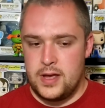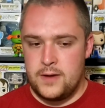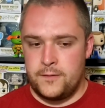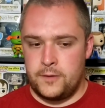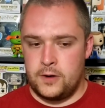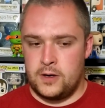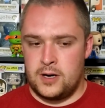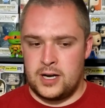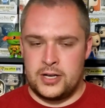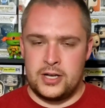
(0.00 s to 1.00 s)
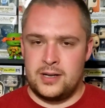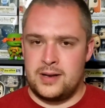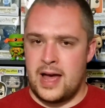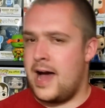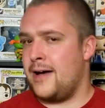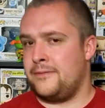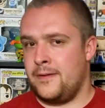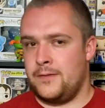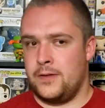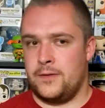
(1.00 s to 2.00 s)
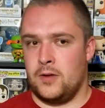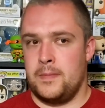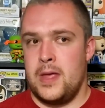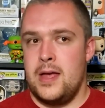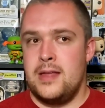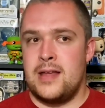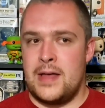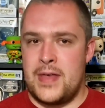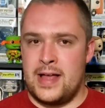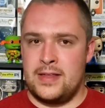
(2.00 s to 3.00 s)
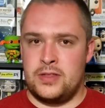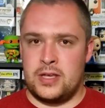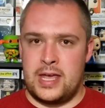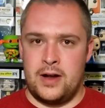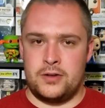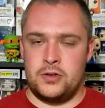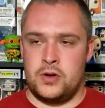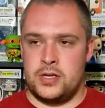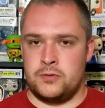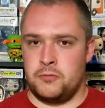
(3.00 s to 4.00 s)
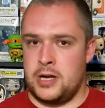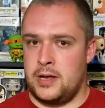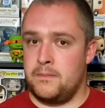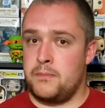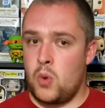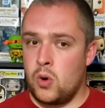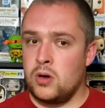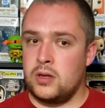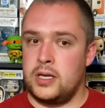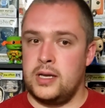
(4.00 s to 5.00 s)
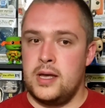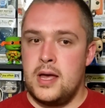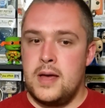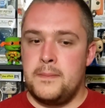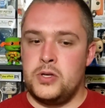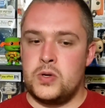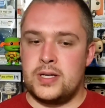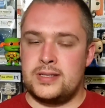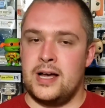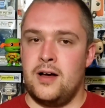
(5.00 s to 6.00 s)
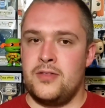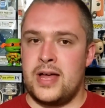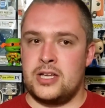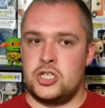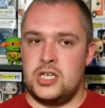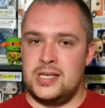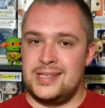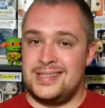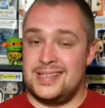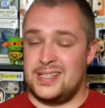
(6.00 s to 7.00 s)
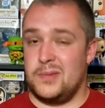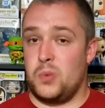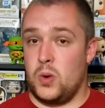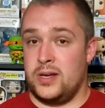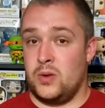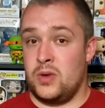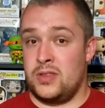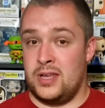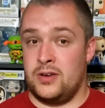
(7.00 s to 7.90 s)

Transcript: for a good half of the film. Not that the character is written poorly, but you could tell that she is disappointed within